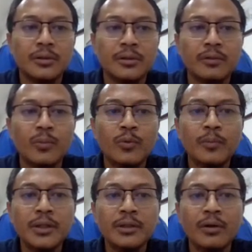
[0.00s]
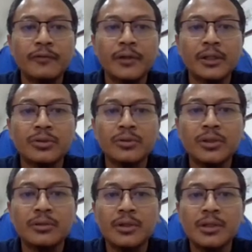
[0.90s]
This movement of electron
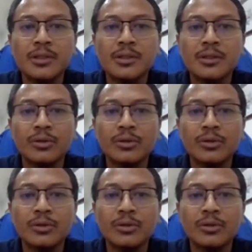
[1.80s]
generates